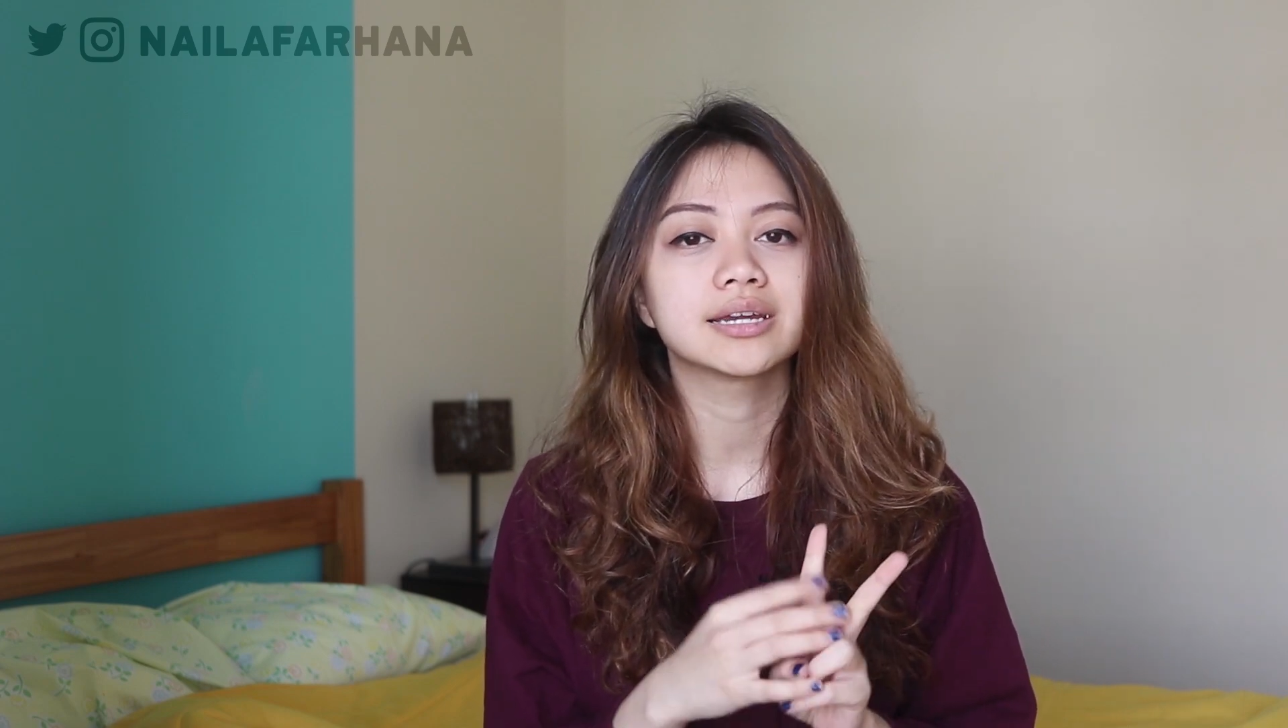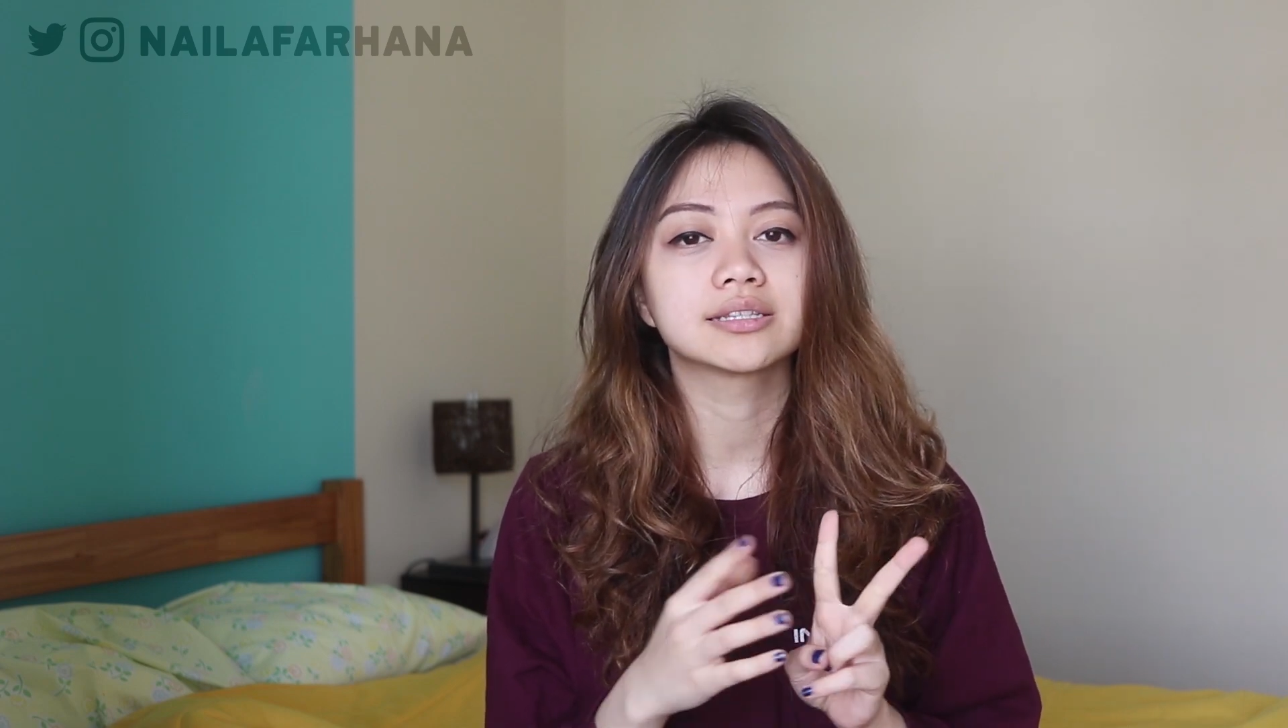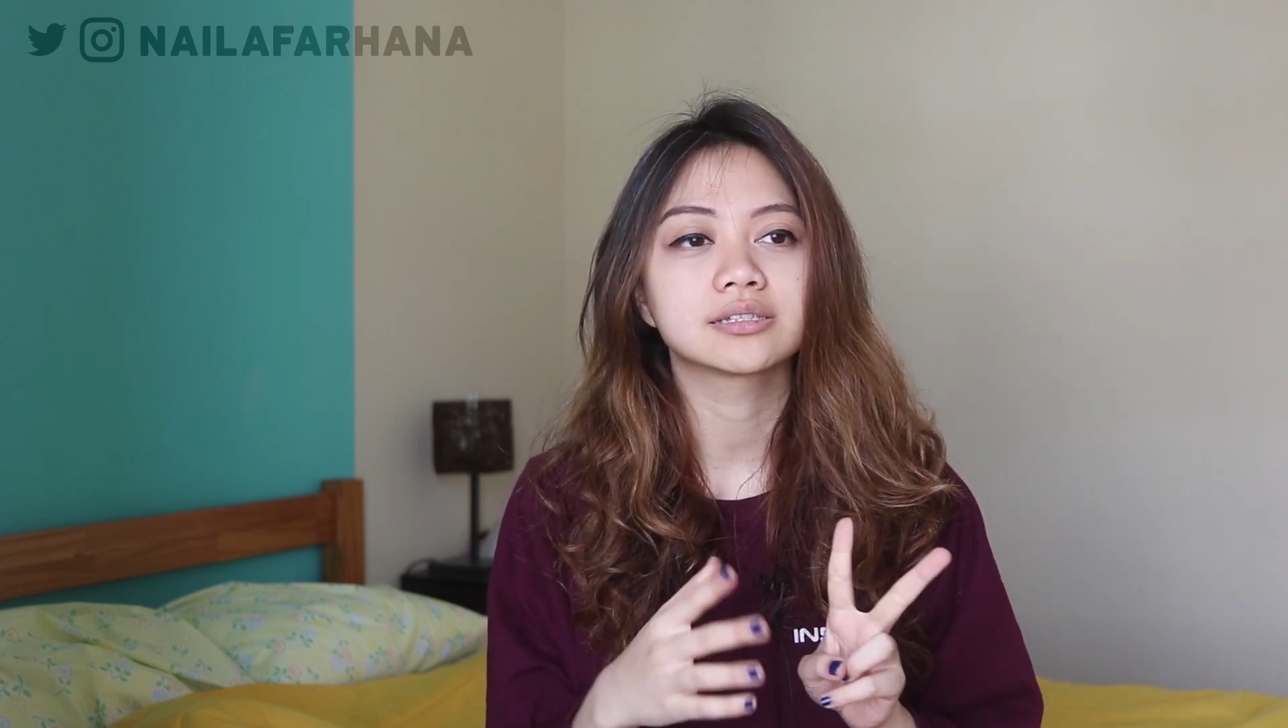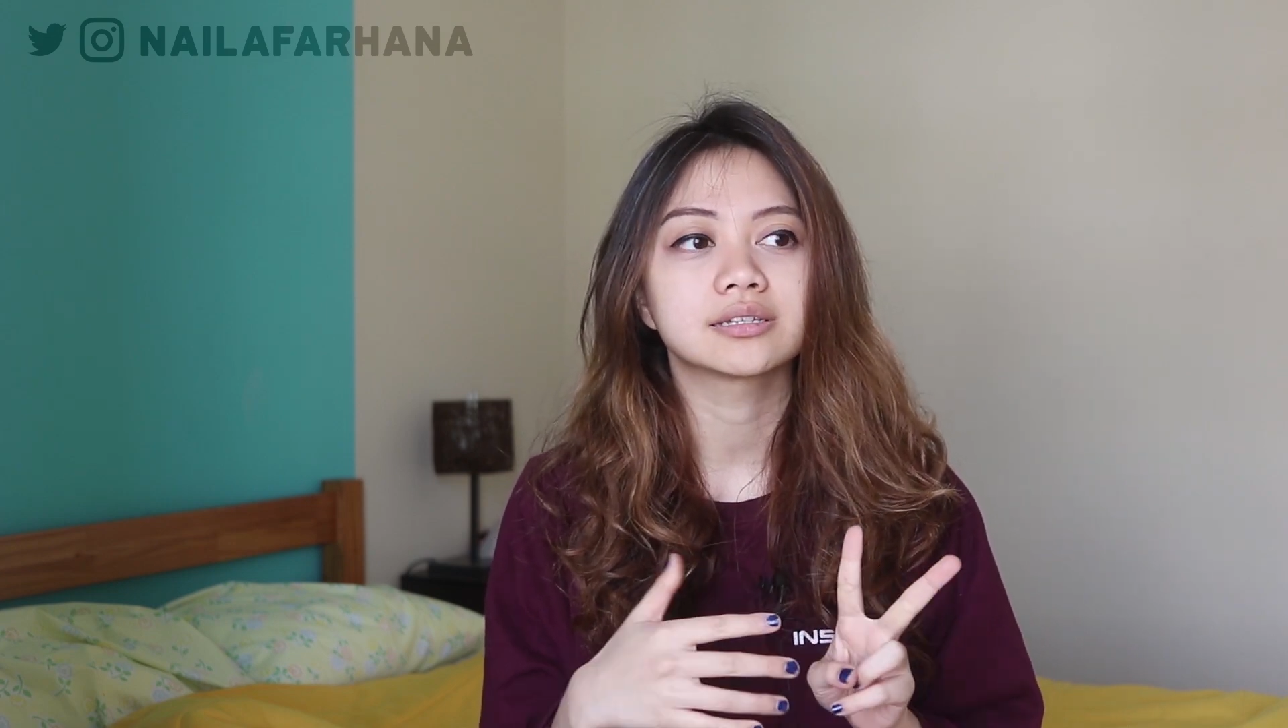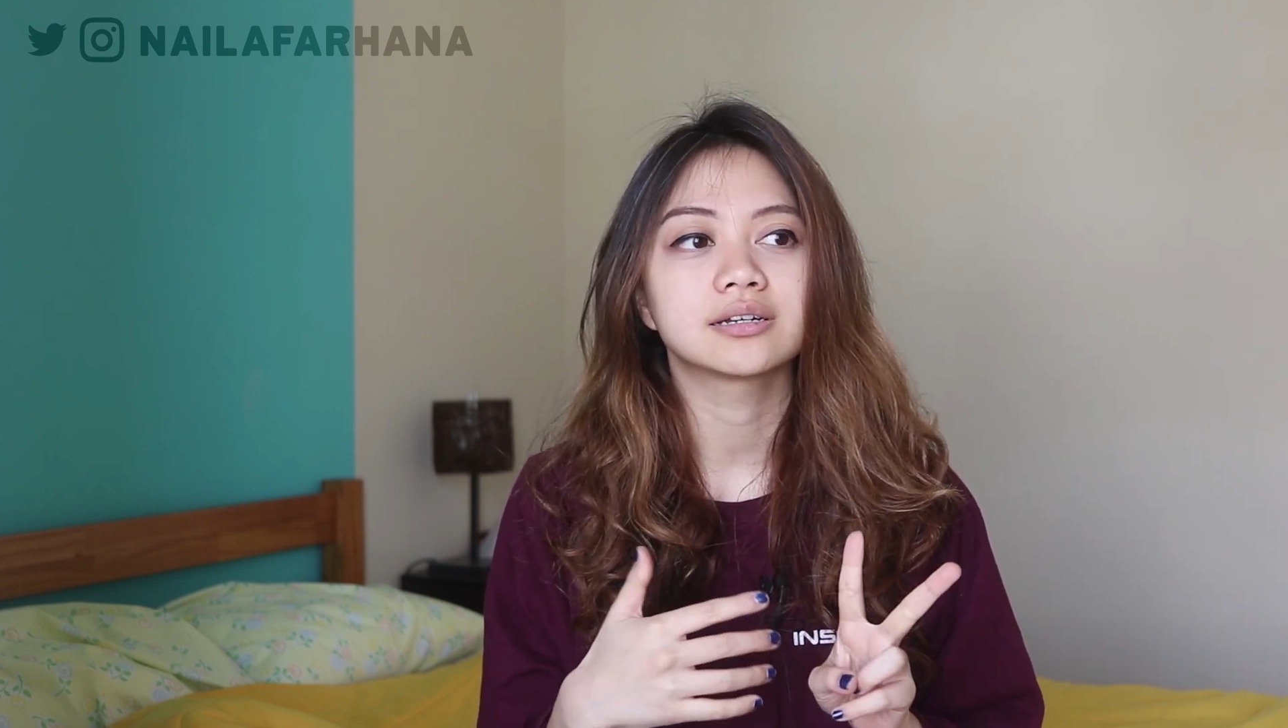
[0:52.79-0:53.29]

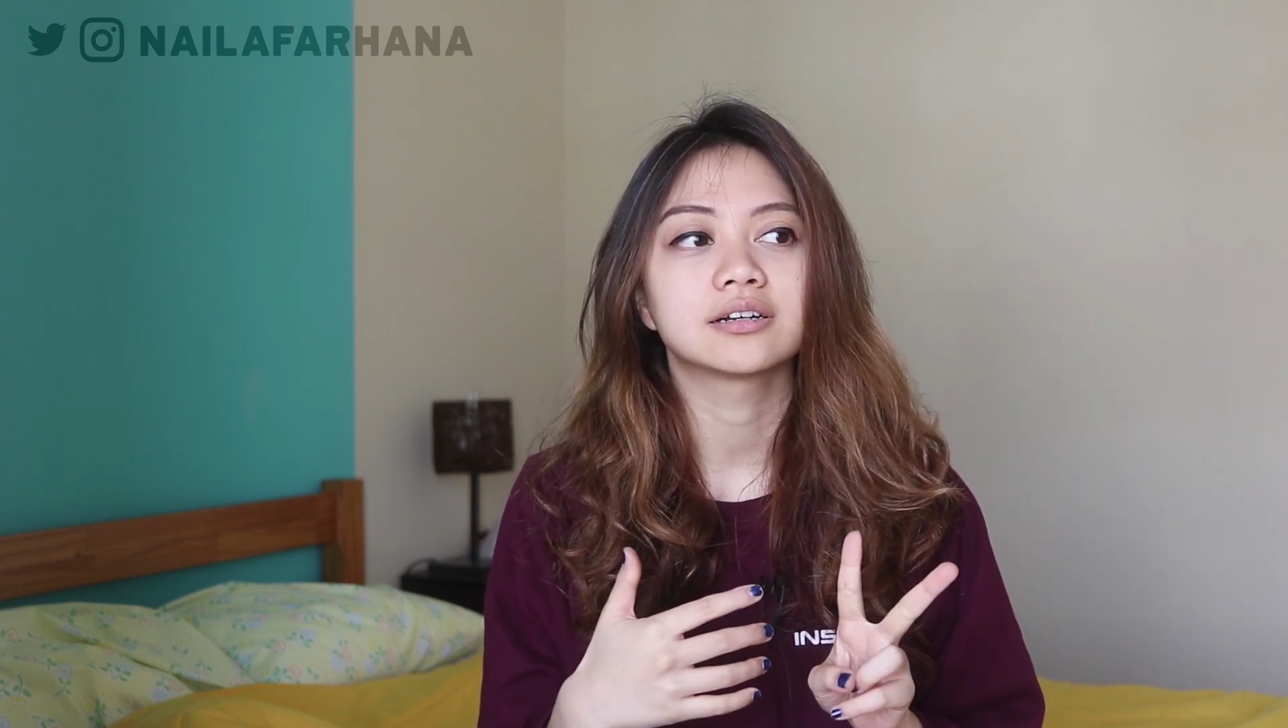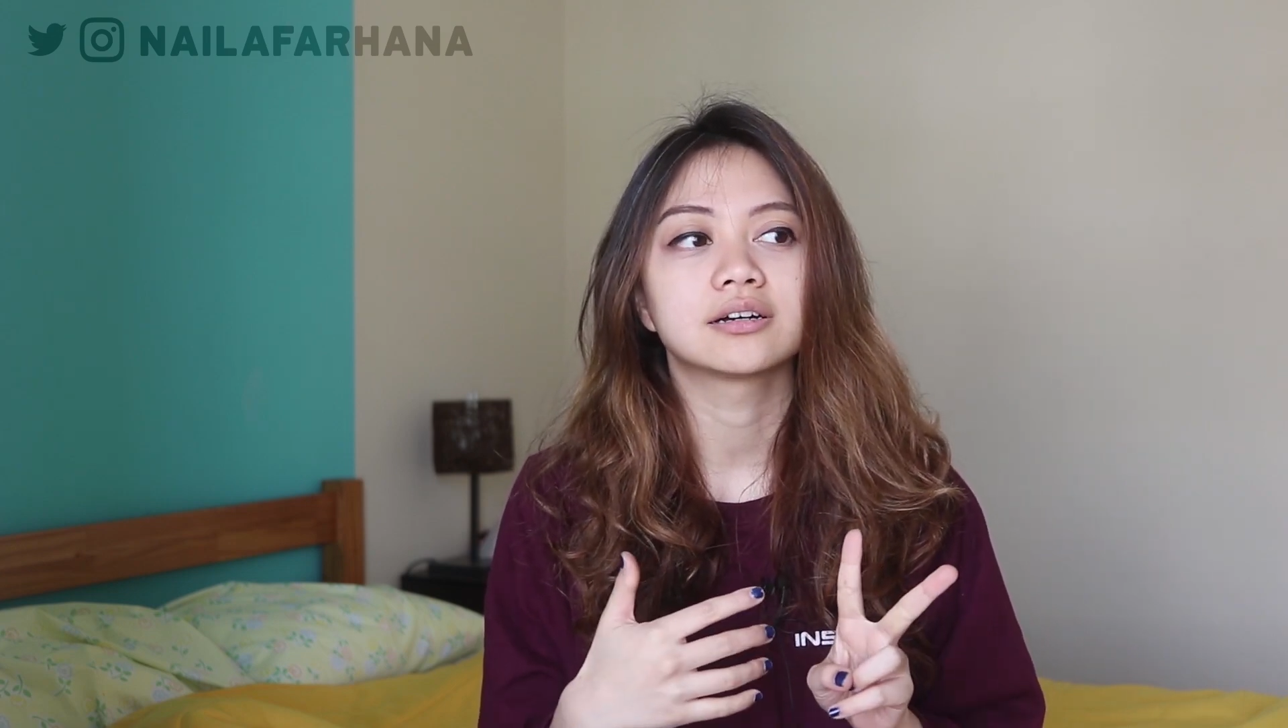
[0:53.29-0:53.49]
it's